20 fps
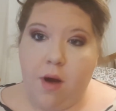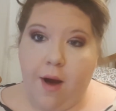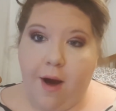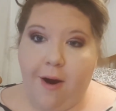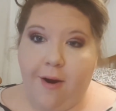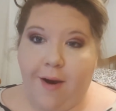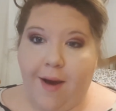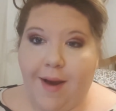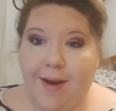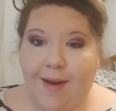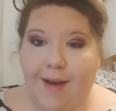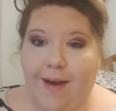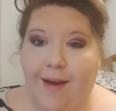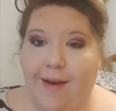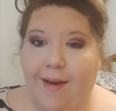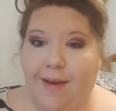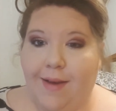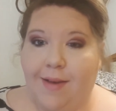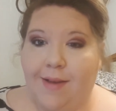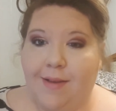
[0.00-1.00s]
Alright
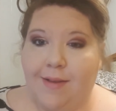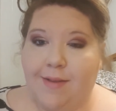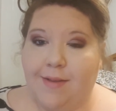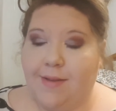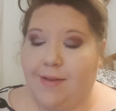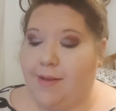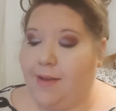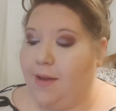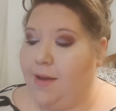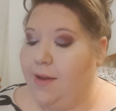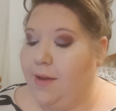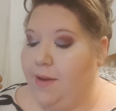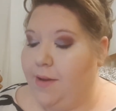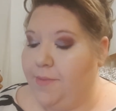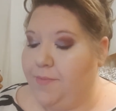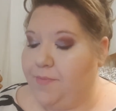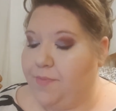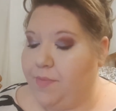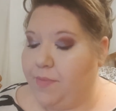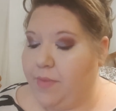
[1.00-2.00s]
guys,
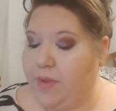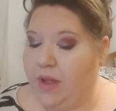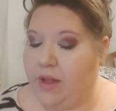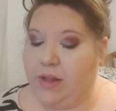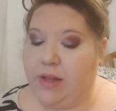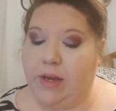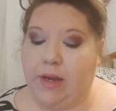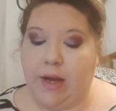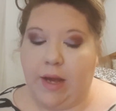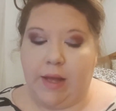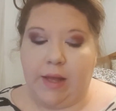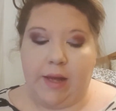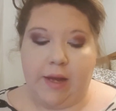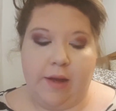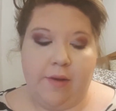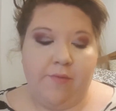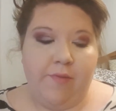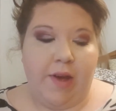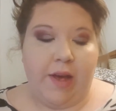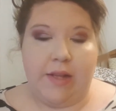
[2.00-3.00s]
I did kind of
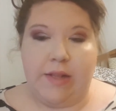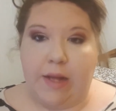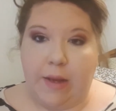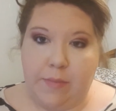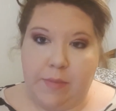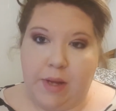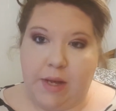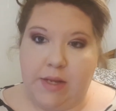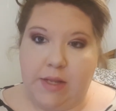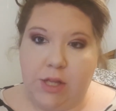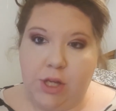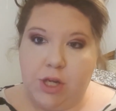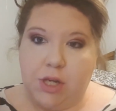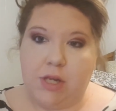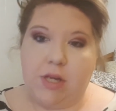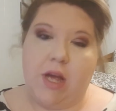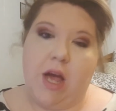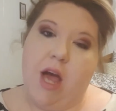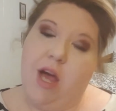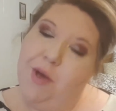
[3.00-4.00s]
like a Valentine's Day
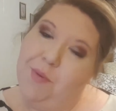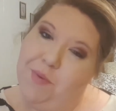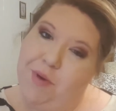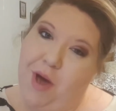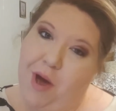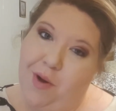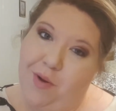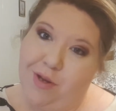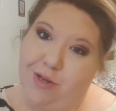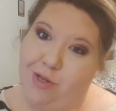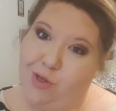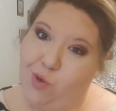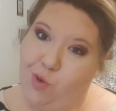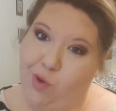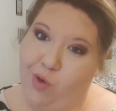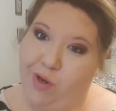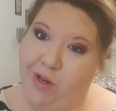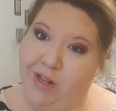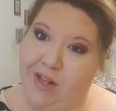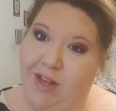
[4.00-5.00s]
look. I hope y'all
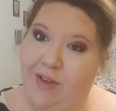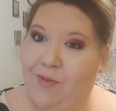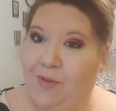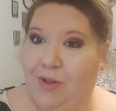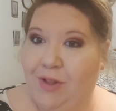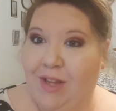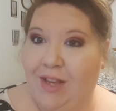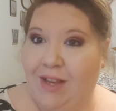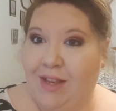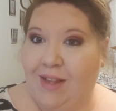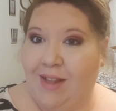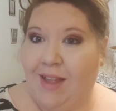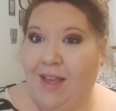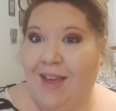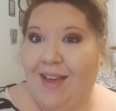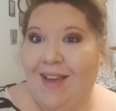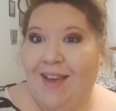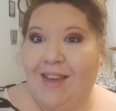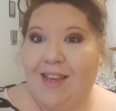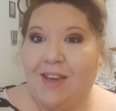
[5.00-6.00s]
enjoyed. If you did,
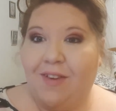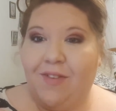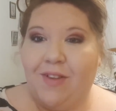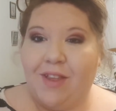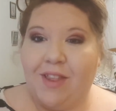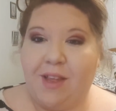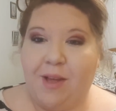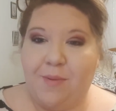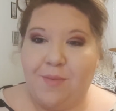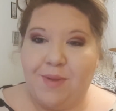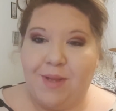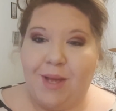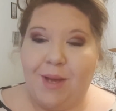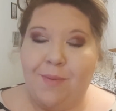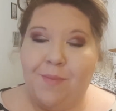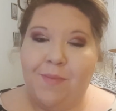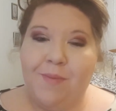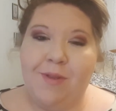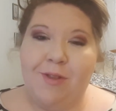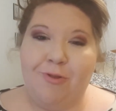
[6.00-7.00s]
give it a thumbs
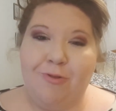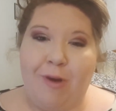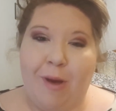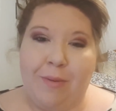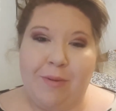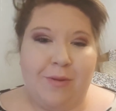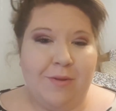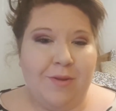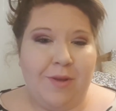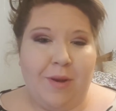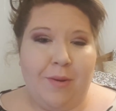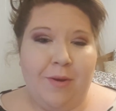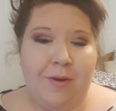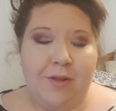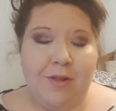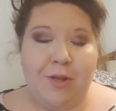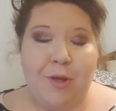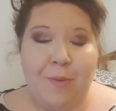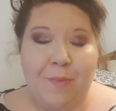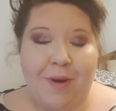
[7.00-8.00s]
up. Subscribe
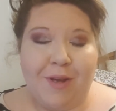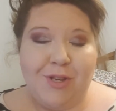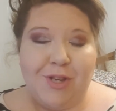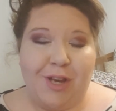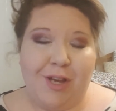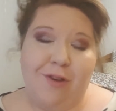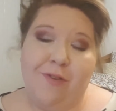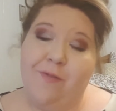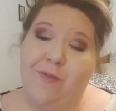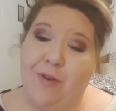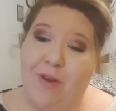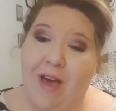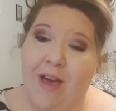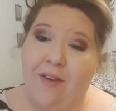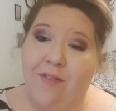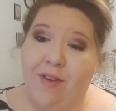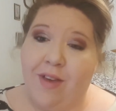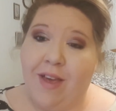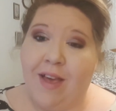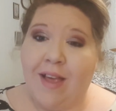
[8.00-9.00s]
to my channel if you
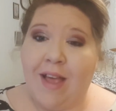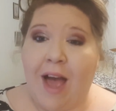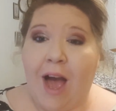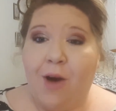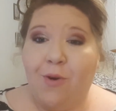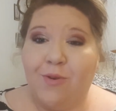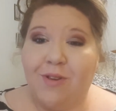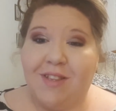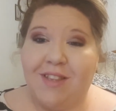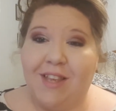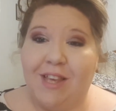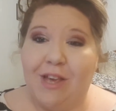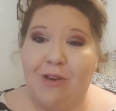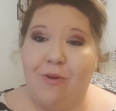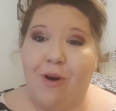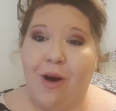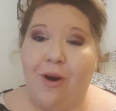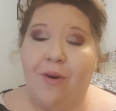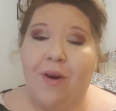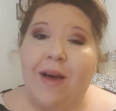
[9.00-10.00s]
haven't. And I will see
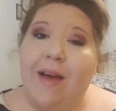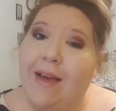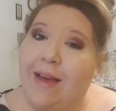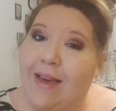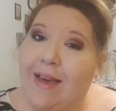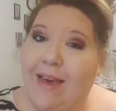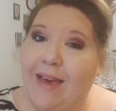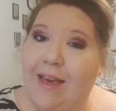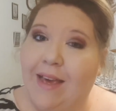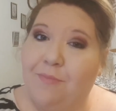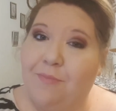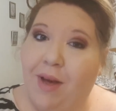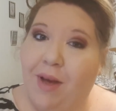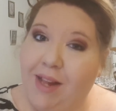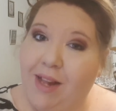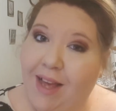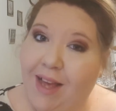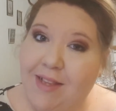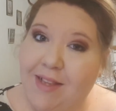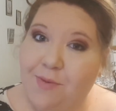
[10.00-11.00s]
you all in my
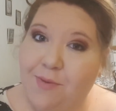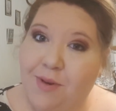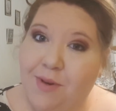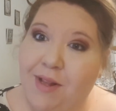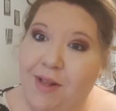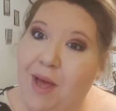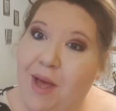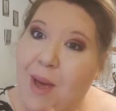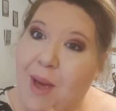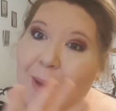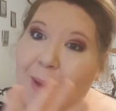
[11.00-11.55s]
next one.